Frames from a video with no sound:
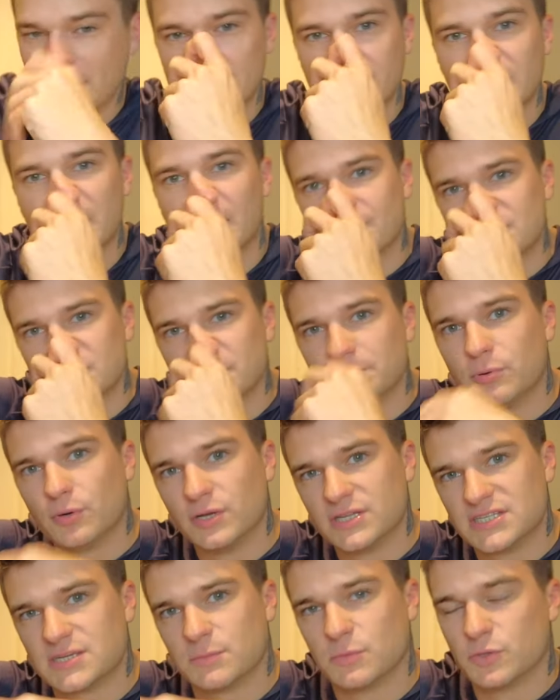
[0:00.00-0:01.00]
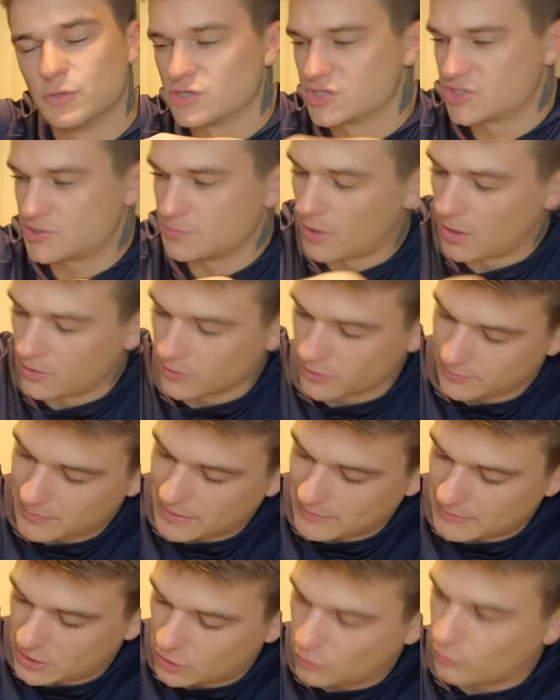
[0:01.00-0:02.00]
enough to put some of those smaller,
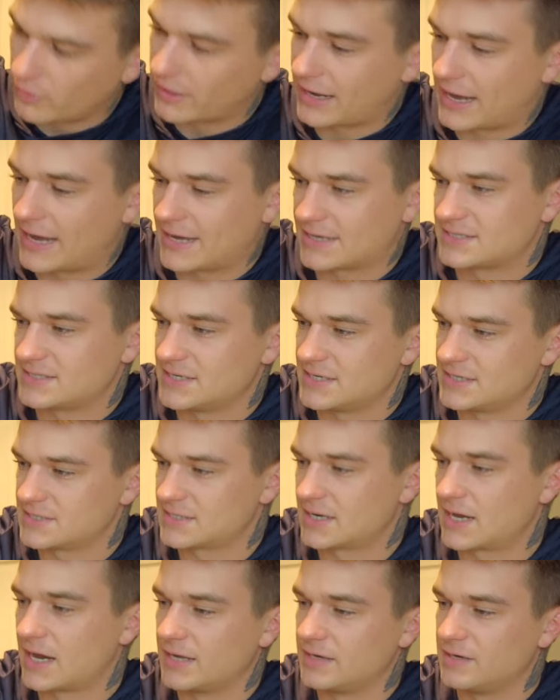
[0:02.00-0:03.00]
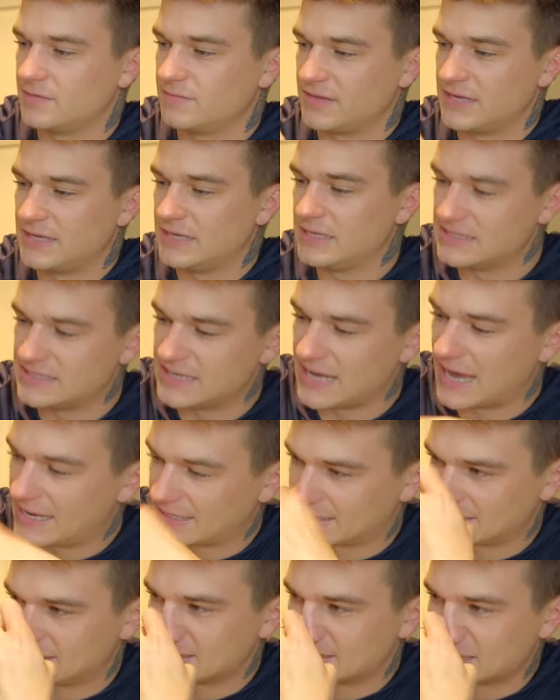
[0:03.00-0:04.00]
maybe quick access, kind of easy
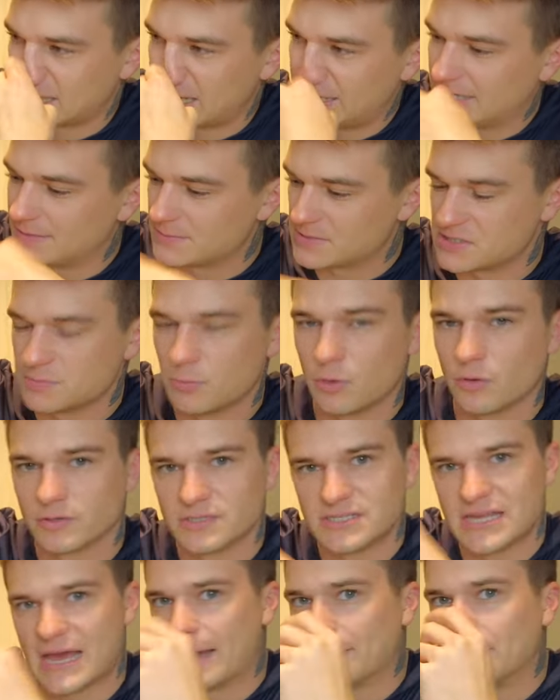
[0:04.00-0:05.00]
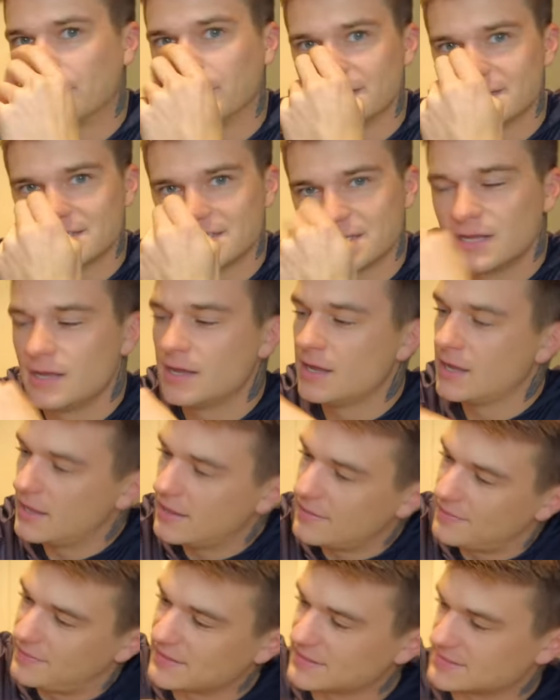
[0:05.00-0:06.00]
access items, smaller tablets,
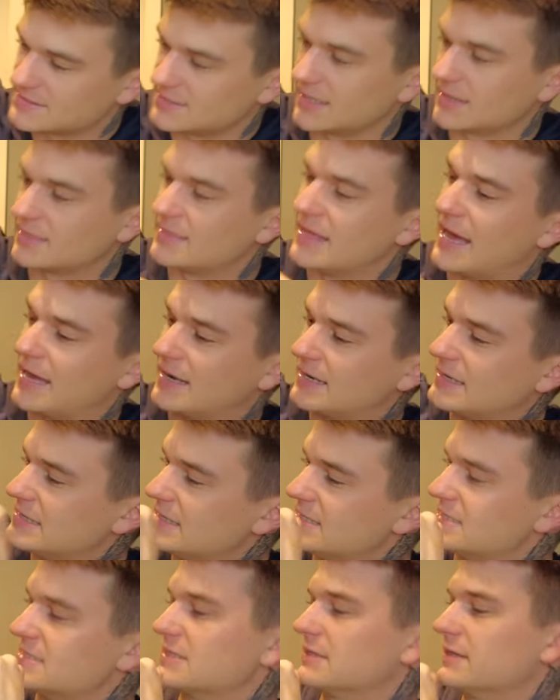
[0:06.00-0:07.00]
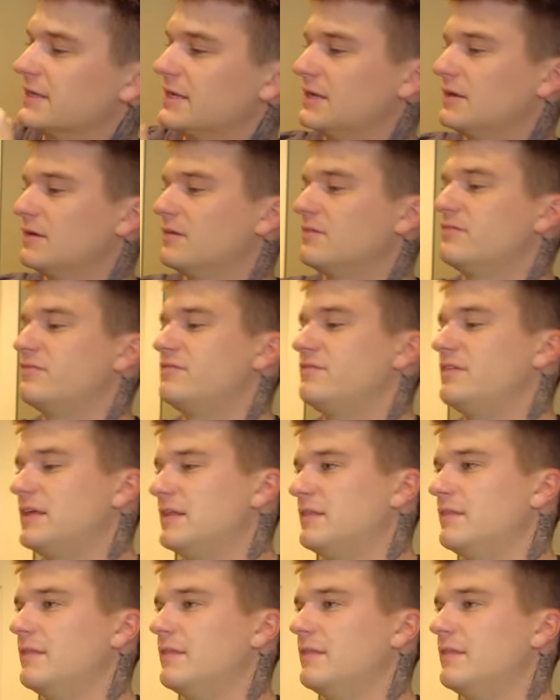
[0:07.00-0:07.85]
things like that easily fit in